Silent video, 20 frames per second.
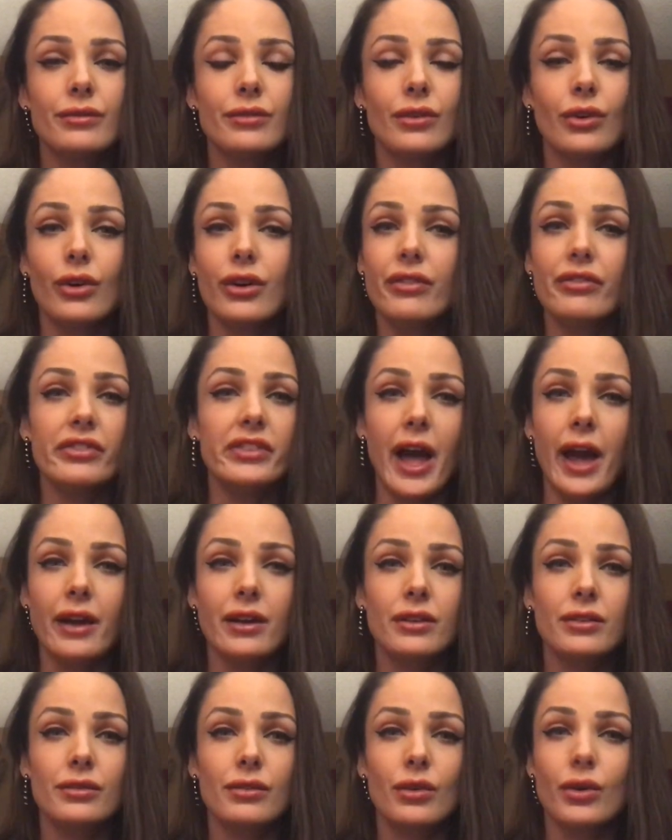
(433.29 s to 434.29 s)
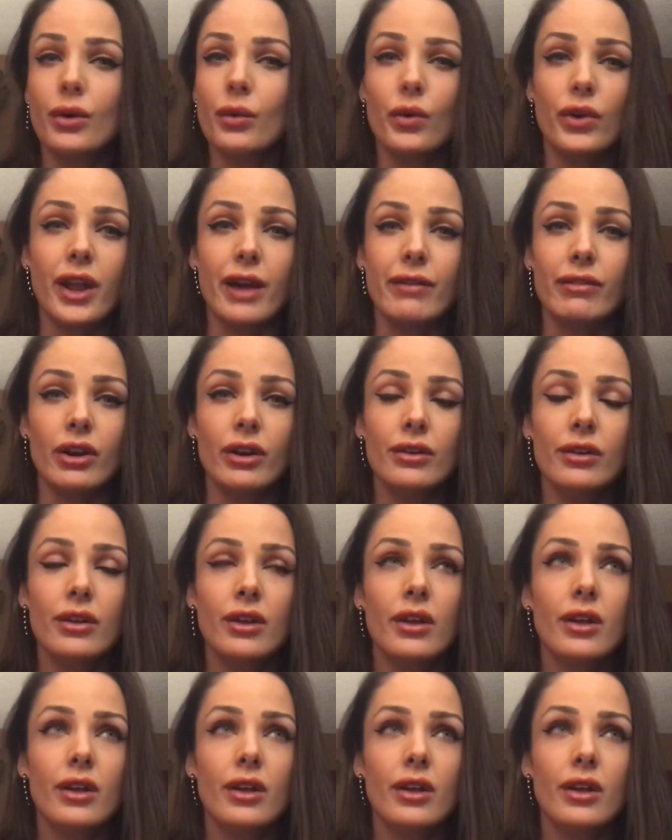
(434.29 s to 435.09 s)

or flack or whatever.